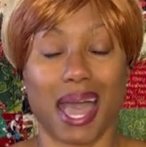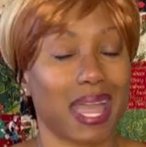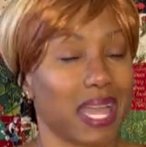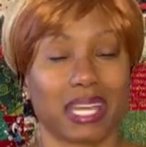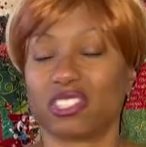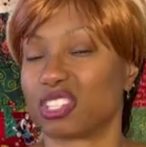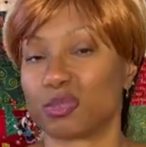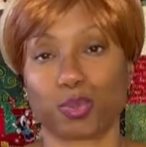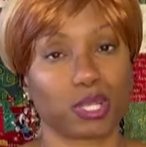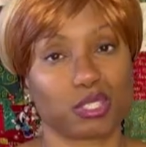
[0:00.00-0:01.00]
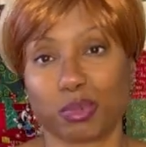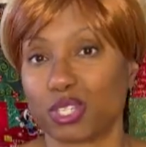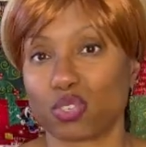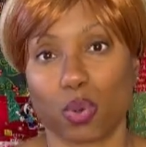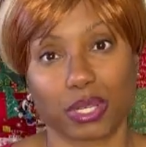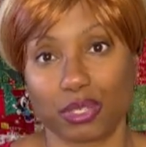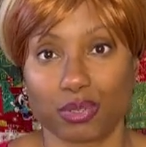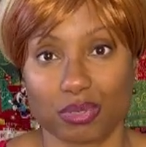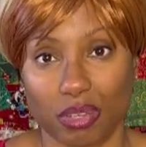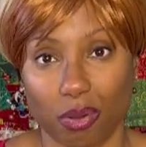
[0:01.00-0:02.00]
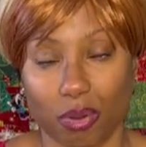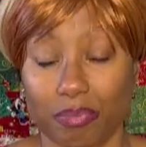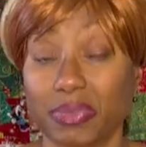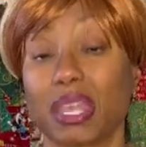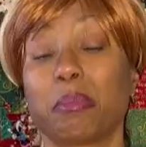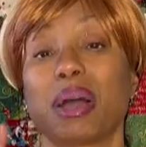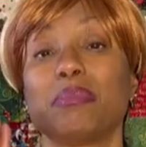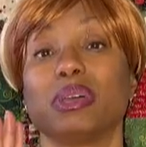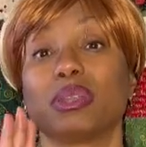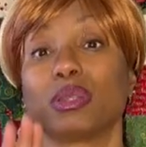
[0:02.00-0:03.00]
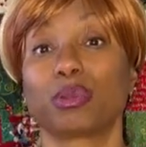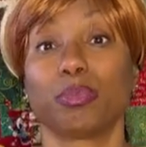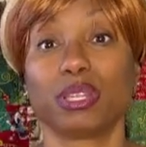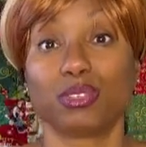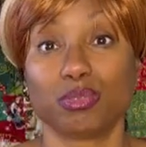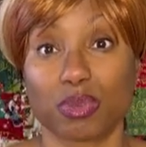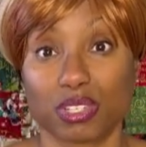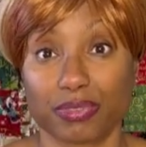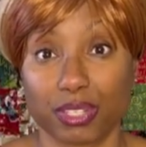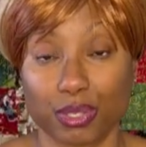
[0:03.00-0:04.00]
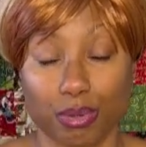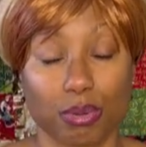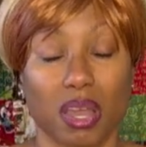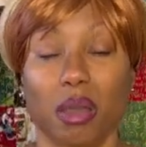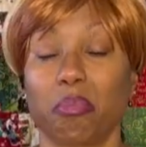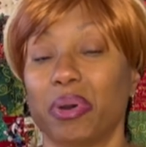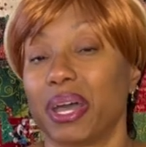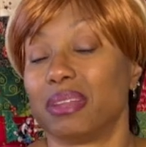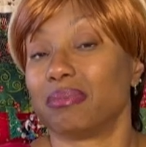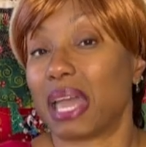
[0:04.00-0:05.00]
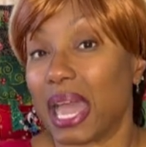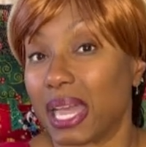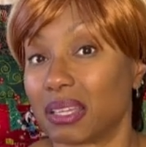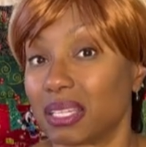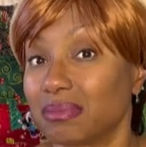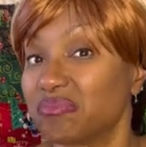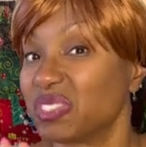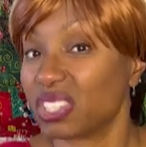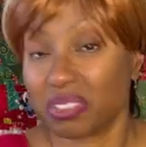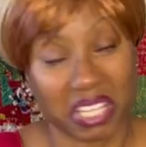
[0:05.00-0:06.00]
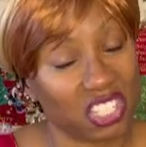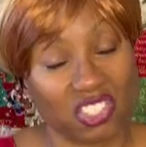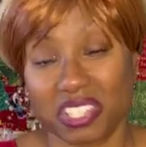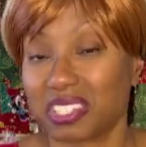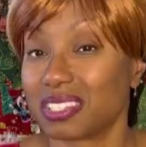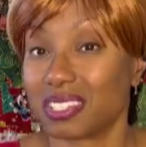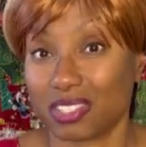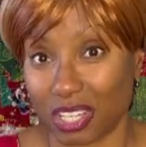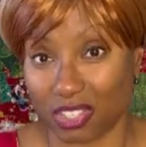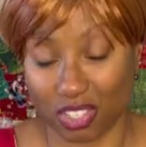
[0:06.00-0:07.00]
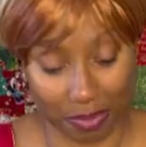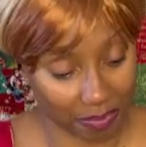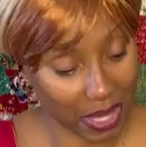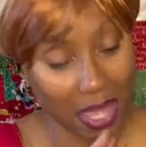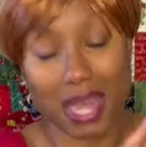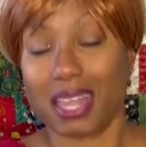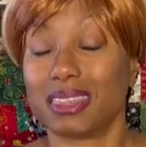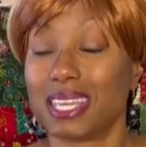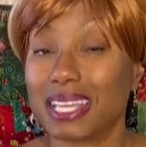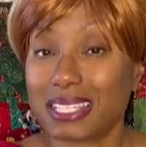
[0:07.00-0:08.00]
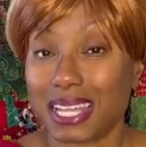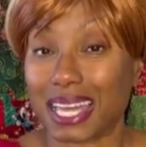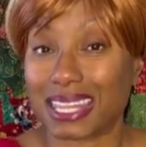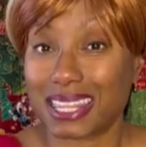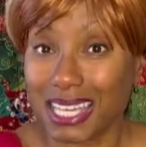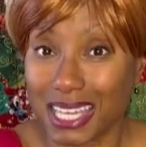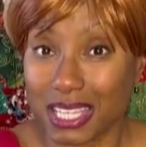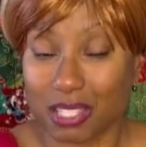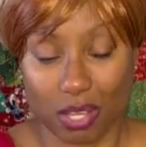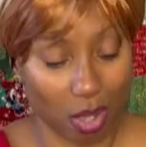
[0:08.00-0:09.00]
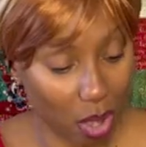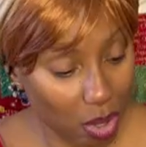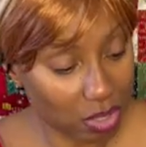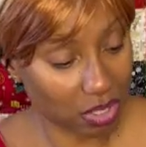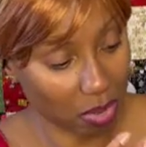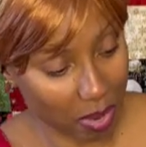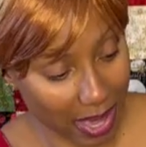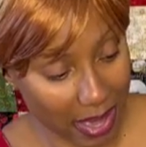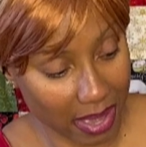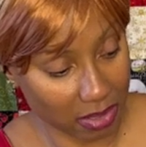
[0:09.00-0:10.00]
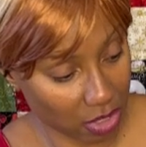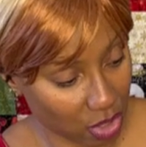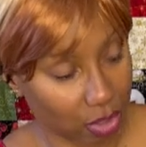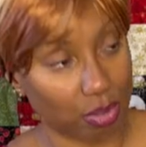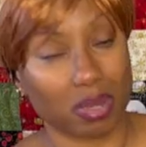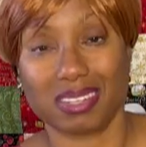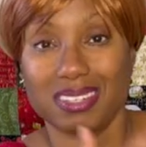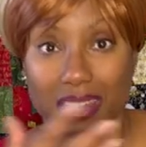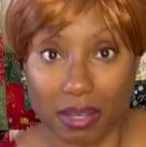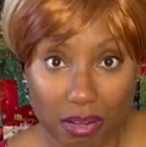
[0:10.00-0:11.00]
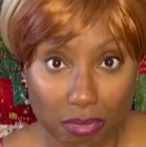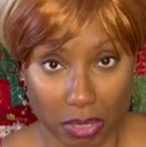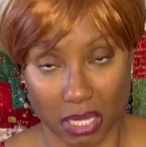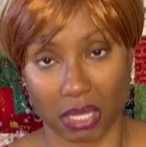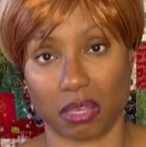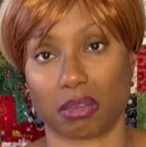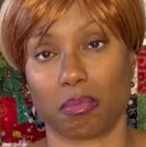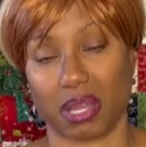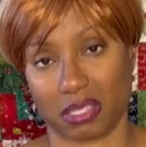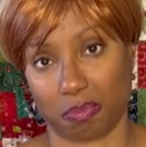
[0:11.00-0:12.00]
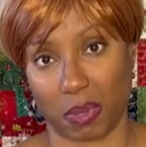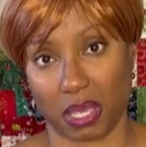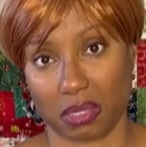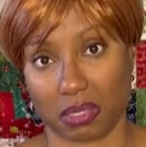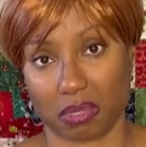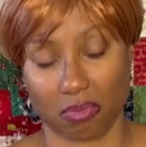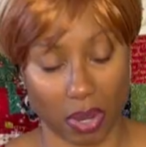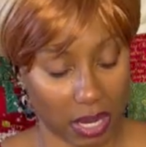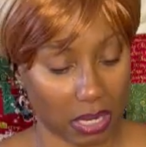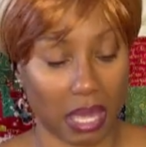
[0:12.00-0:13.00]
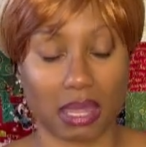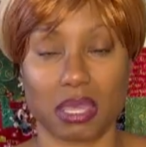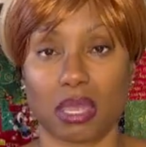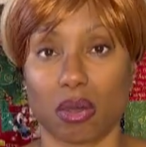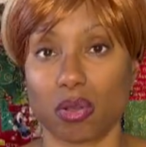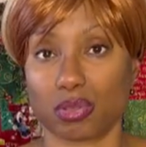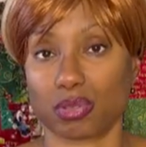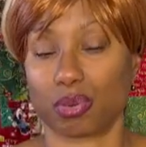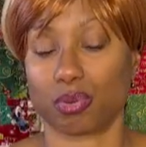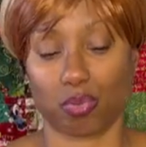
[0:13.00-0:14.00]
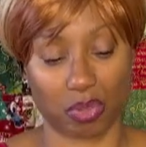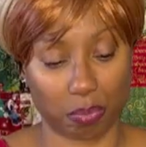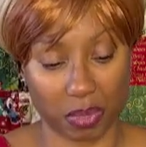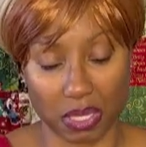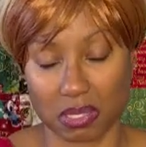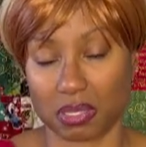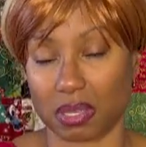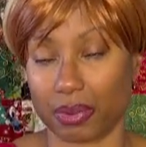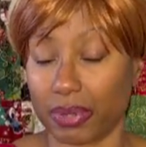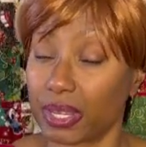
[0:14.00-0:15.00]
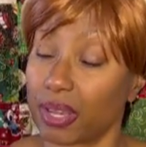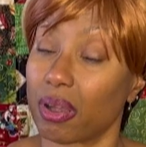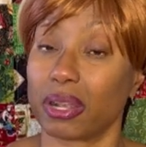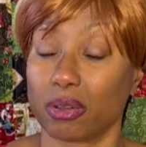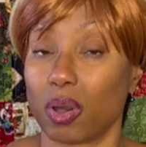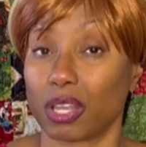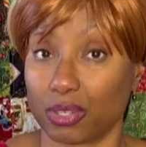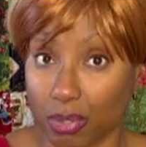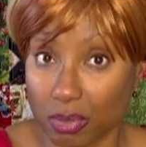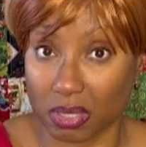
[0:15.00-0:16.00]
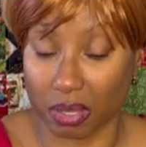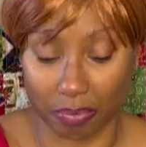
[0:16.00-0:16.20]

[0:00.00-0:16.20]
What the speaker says: It just brings me joy to do so. That might be a little bit too much for you, but hey, it's just a suggestion. Things like this also add to decorating my space, right? And then also the pieces that are in here, I know I use them.